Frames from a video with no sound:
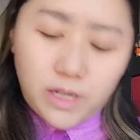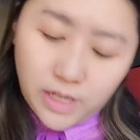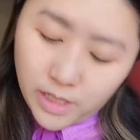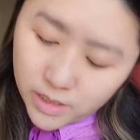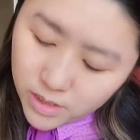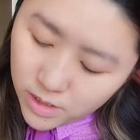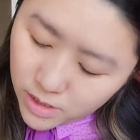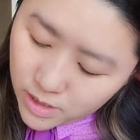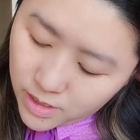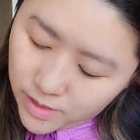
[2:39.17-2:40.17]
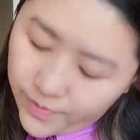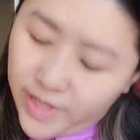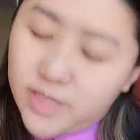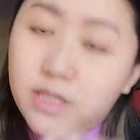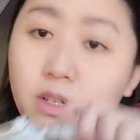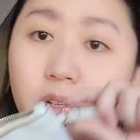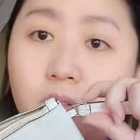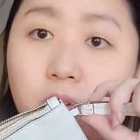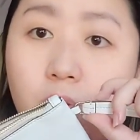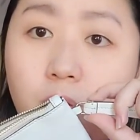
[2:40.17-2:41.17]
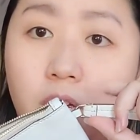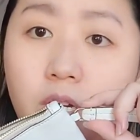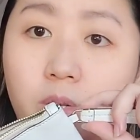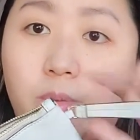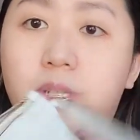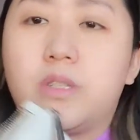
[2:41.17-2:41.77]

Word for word: and yeah, it's gold hardware.